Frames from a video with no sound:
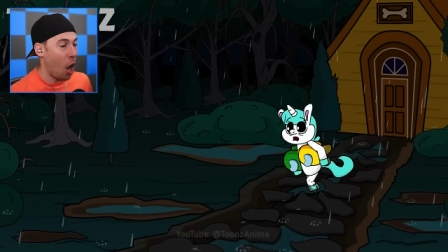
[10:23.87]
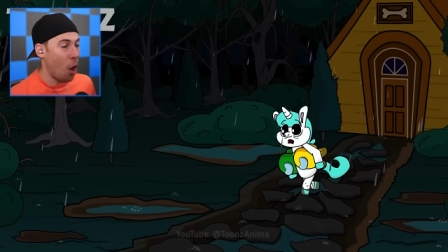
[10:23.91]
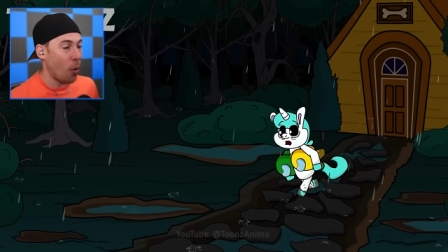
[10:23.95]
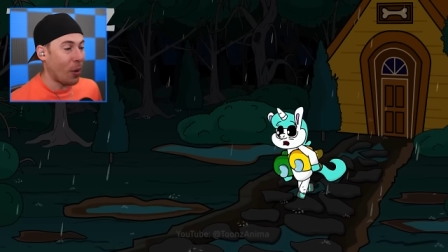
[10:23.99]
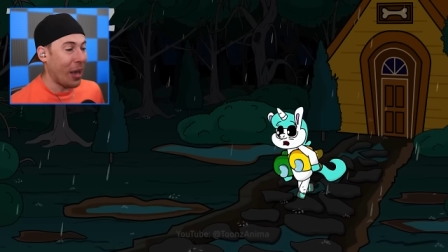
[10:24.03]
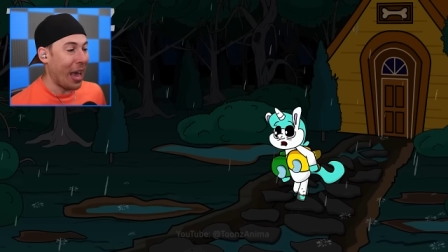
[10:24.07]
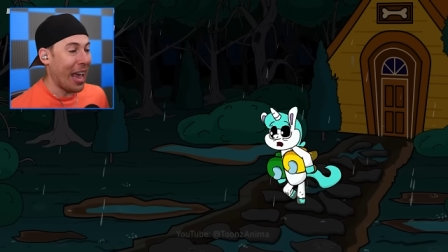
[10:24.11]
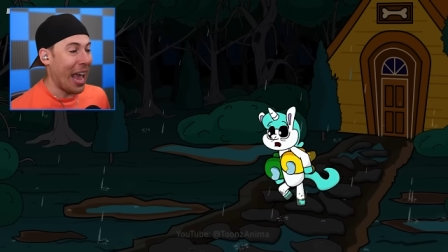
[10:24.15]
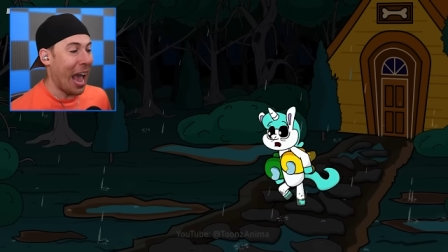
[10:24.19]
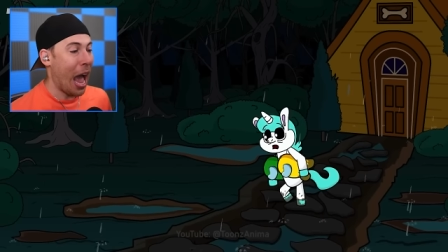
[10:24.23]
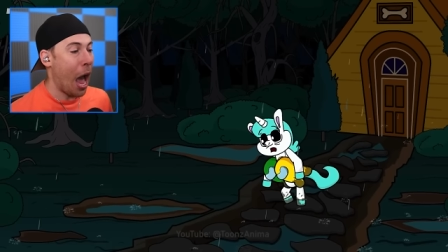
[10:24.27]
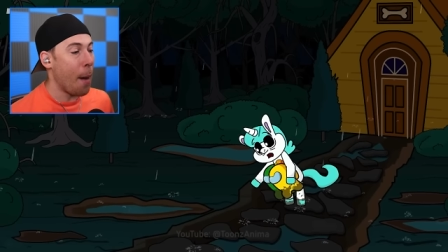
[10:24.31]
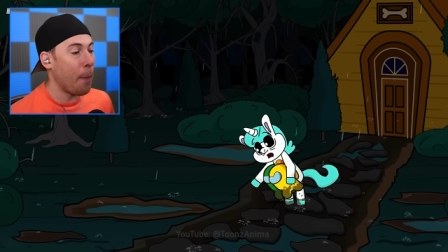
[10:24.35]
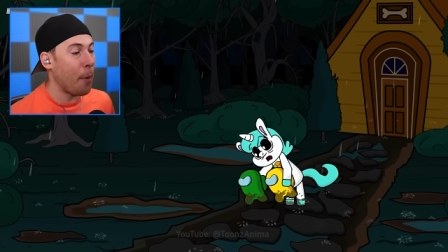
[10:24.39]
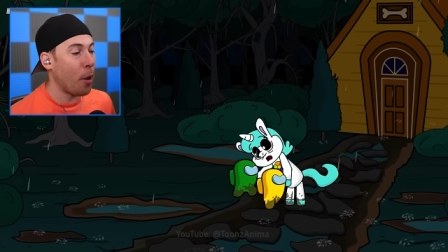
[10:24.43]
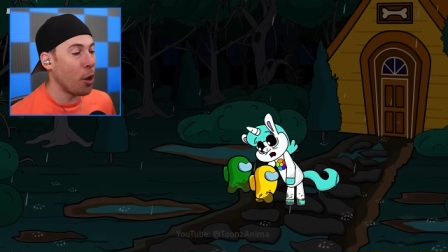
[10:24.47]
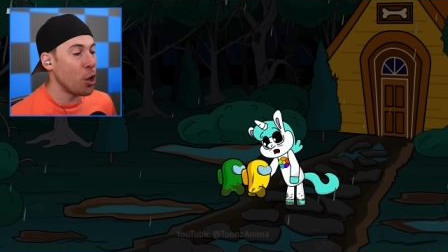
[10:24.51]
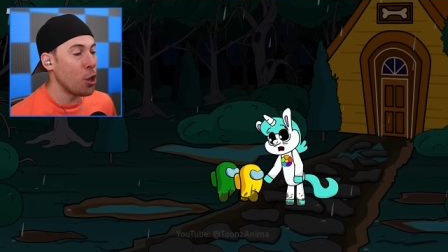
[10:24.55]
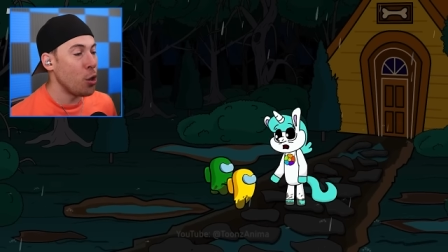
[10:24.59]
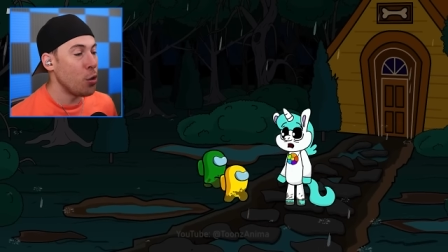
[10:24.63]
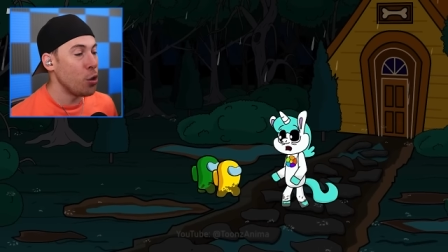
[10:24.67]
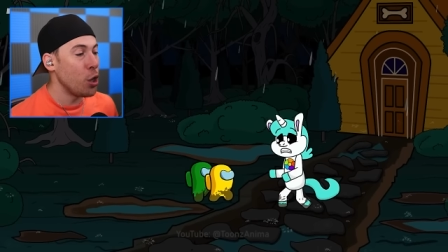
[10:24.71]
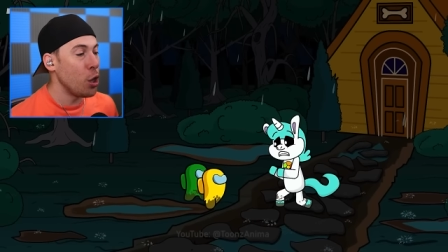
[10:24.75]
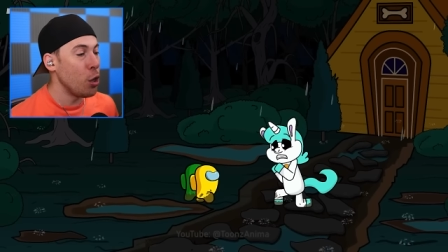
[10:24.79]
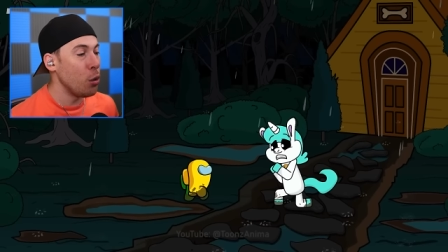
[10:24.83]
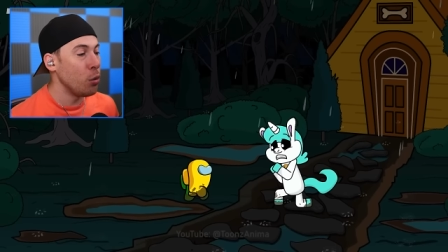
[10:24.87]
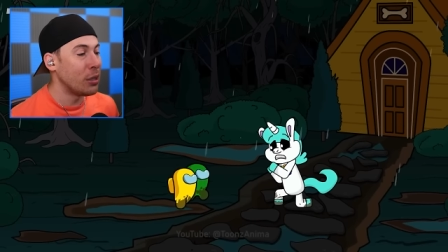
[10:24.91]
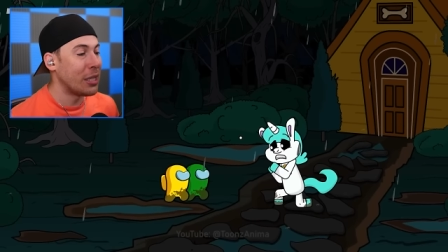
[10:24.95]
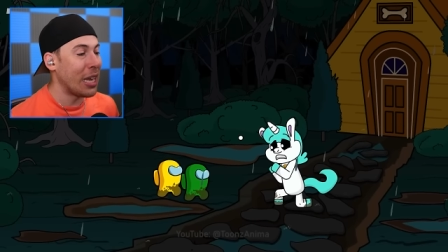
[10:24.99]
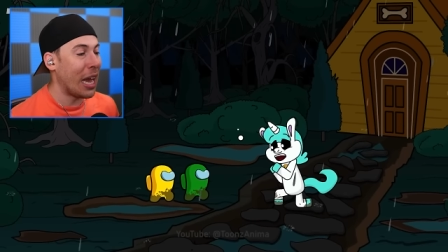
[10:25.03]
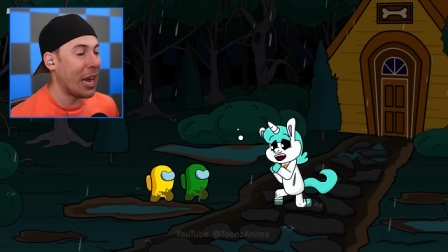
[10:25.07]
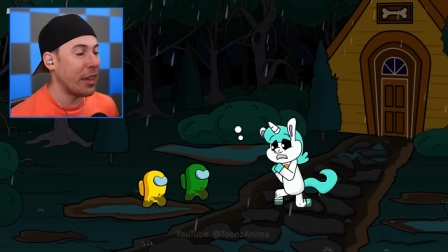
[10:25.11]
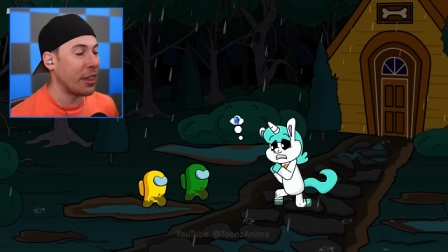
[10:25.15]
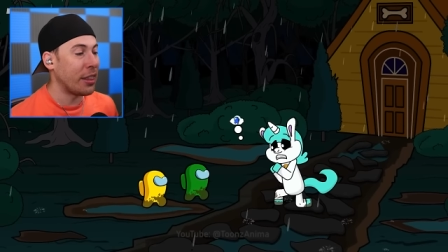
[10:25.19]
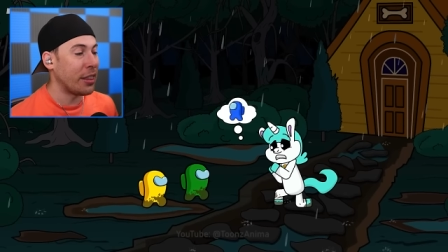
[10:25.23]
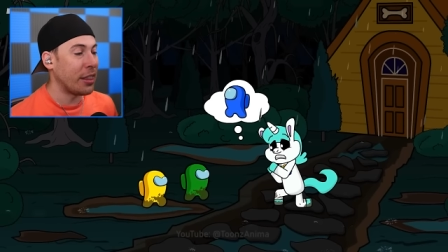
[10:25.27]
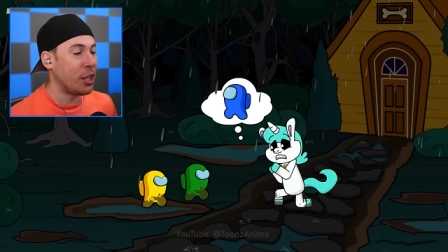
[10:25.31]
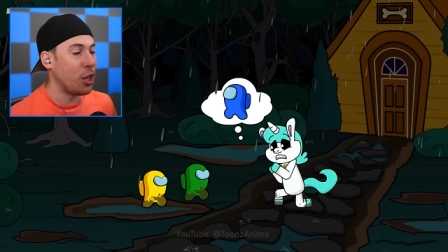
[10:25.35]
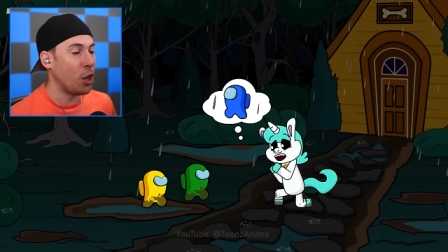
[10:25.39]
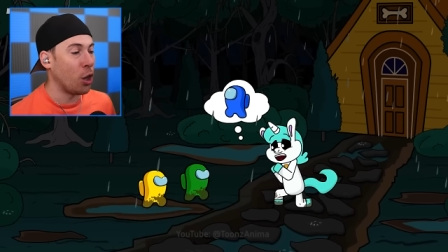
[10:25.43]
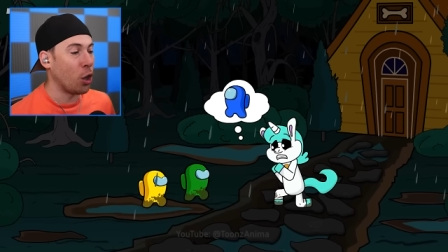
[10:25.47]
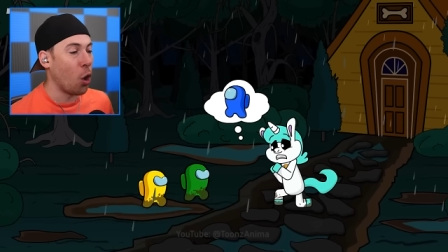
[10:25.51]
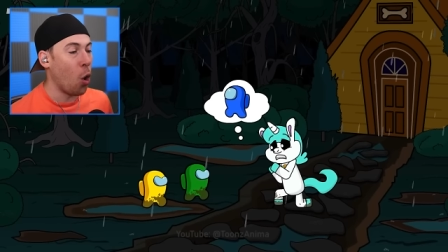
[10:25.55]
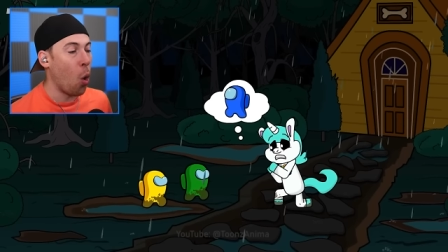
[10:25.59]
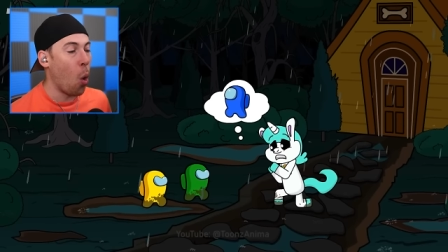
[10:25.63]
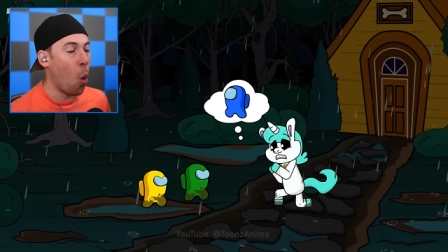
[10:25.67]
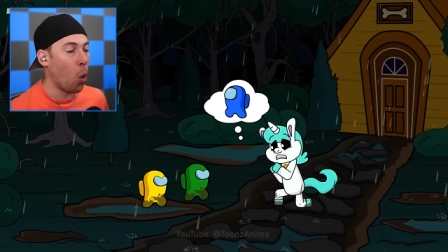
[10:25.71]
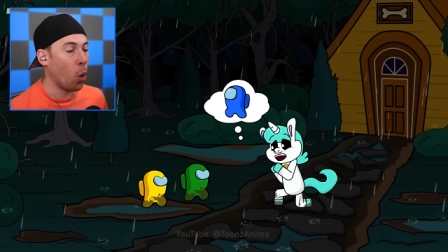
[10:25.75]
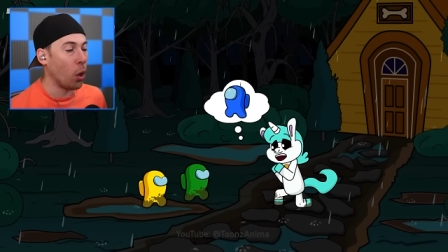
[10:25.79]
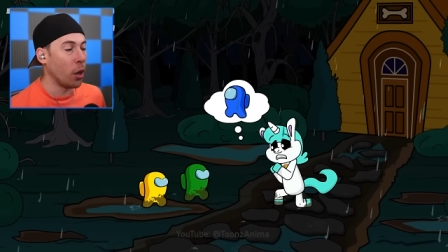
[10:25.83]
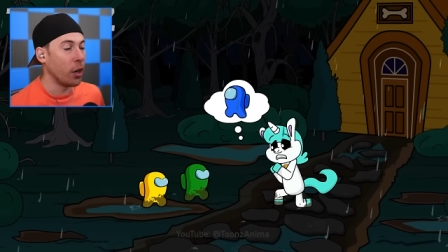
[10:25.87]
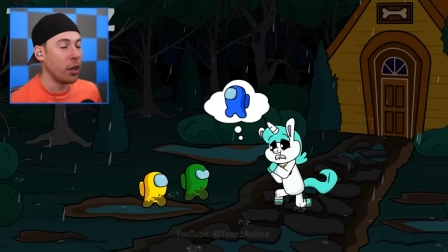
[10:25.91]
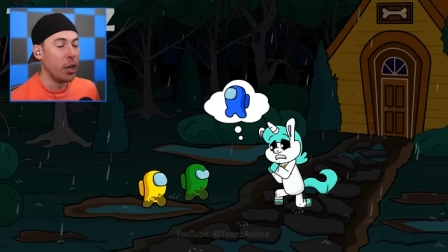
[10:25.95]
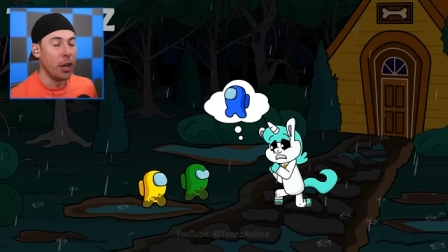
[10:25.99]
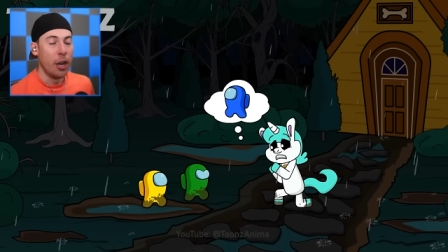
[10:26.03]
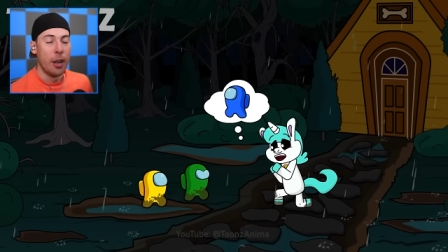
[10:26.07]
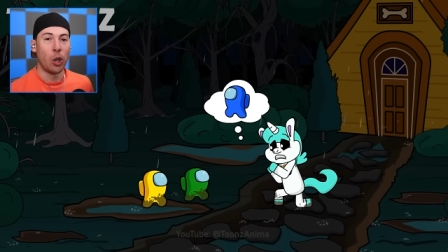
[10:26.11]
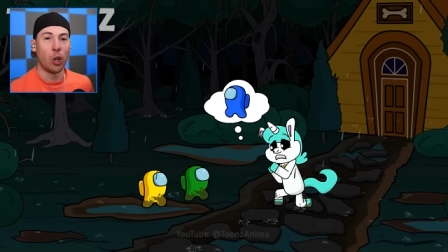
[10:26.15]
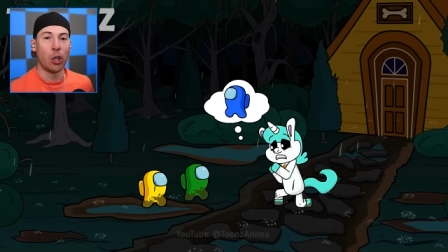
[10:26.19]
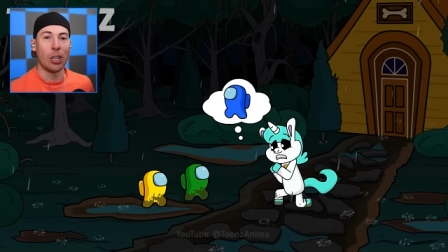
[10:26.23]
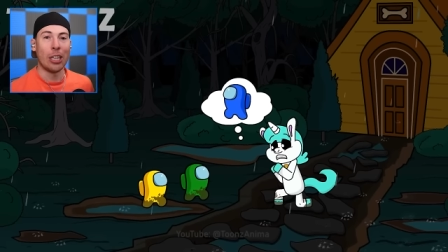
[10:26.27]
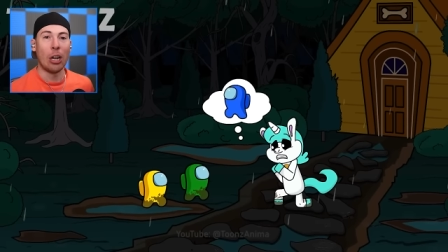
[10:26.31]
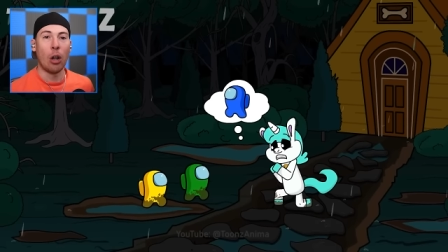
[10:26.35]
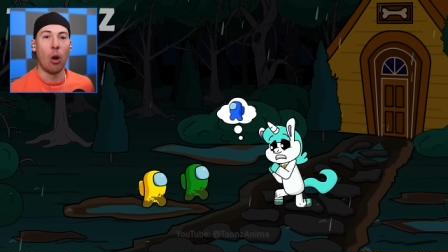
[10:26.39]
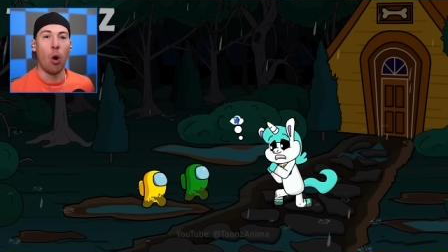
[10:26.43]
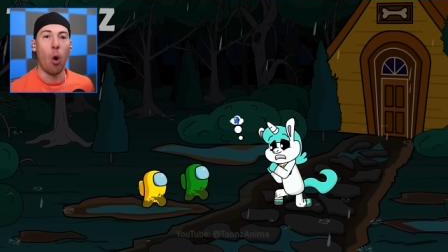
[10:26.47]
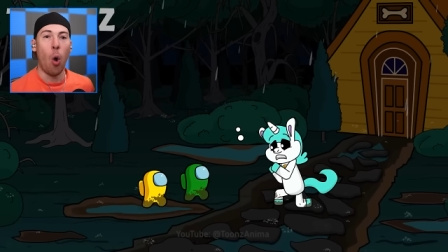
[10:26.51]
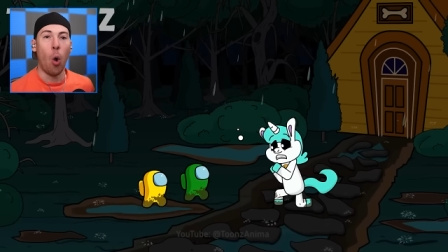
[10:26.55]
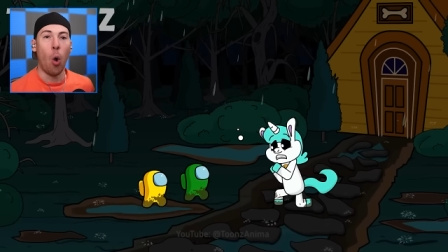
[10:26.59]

Okay, how about you use that, your horn, your little little